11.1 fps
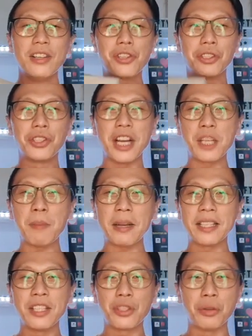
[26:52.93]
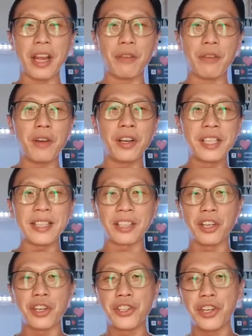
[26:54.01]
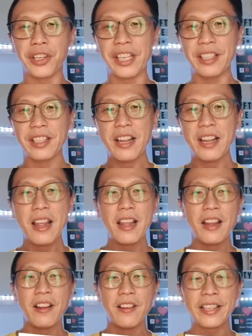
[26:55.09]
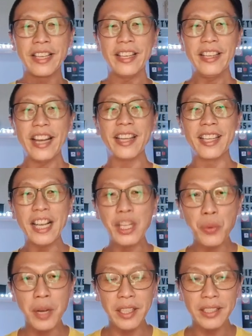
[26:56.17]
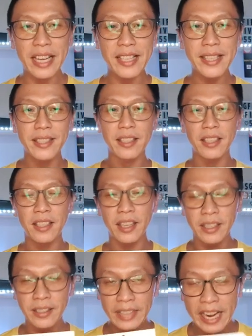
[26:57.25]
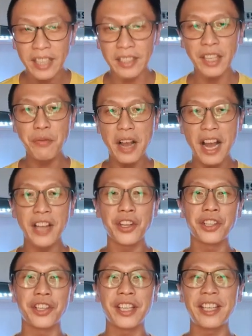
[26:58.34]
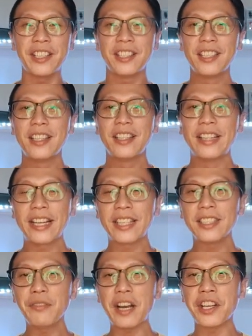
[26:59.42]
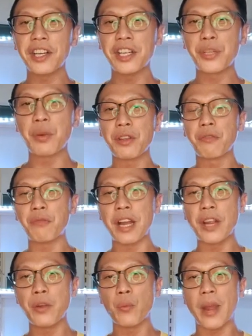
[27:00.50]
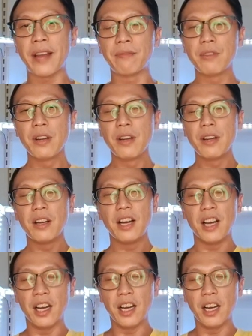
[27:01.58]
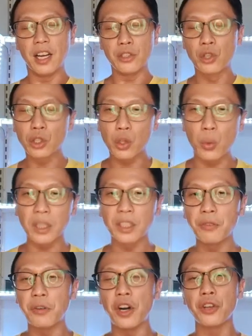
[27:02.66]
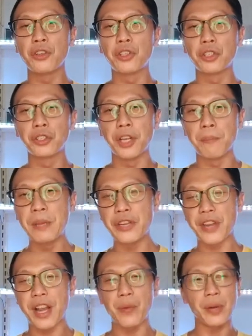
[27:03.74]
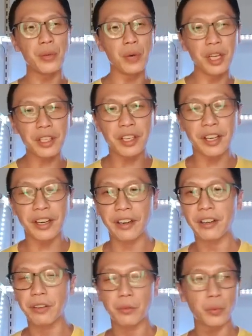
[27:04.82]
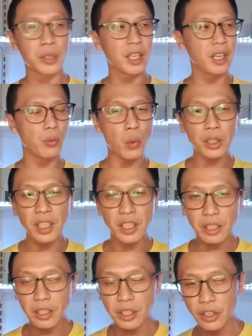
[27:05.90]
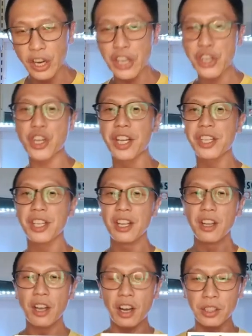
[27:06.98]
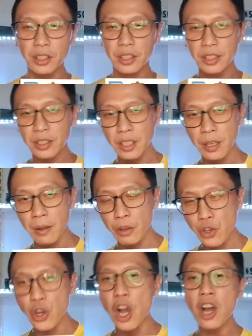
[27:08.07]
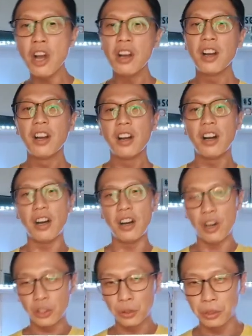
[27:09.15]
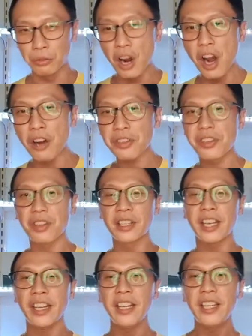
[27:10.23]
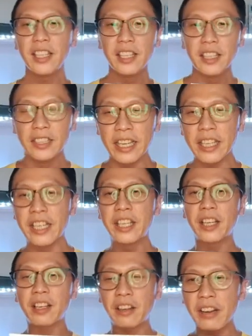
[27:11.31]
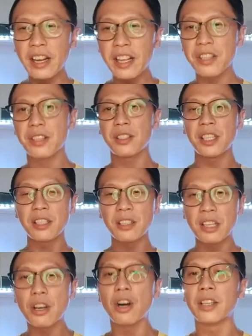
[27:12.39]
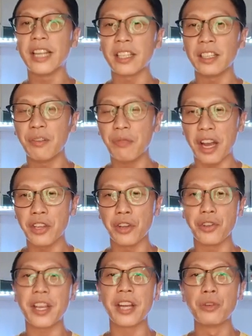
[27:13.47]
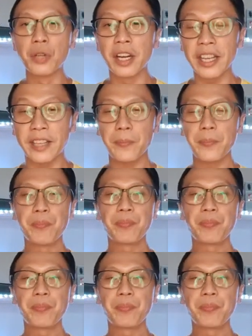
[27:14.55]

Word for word: So don't expect this to have all this technology on it, okay? And the last one, there's a negative ion on it. Negative ion is you find when you go to a waterfall, you go to a beach, when the water crashes on the shore or onto the rocks, okay? Then it creates this thing called negative ion. You can Google it.